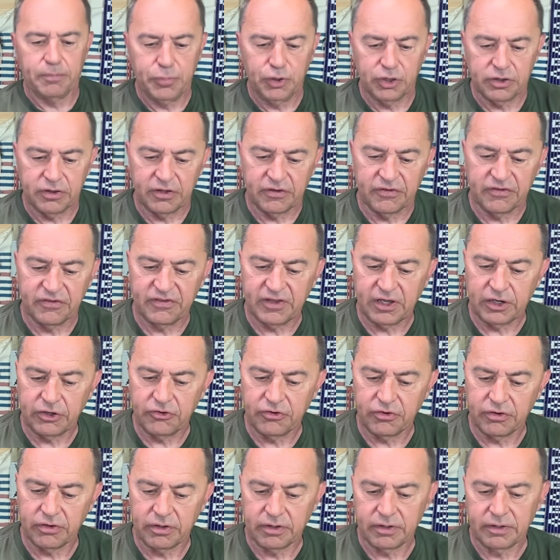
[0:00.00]
put the
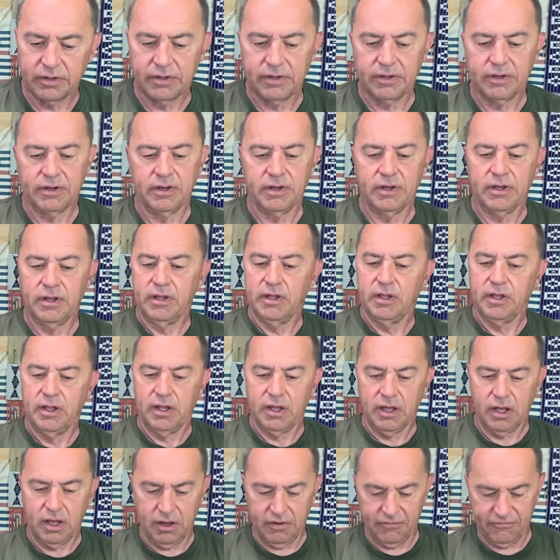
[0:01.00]
center
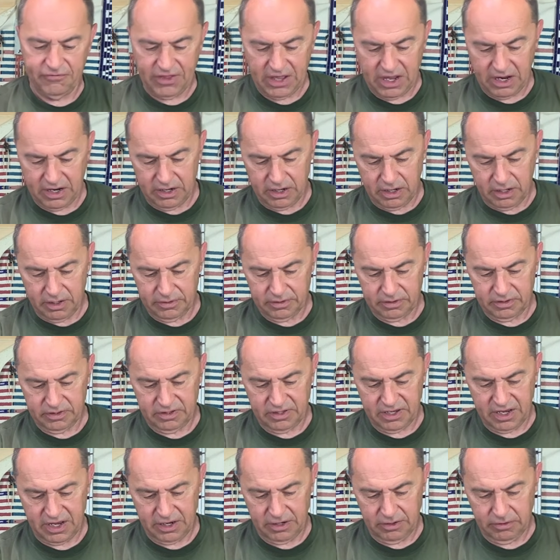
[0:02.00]
of that
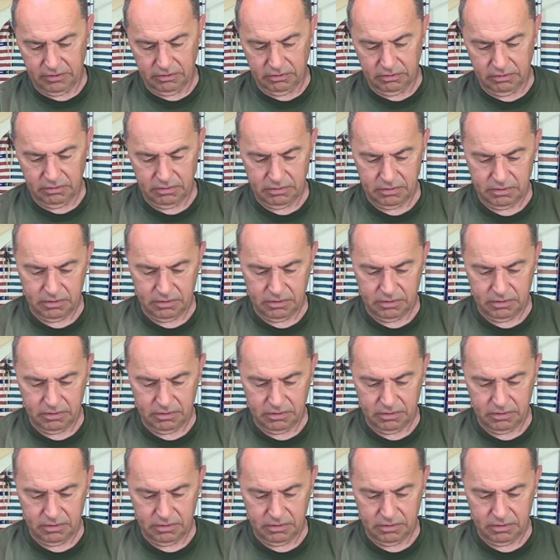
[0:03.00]
tail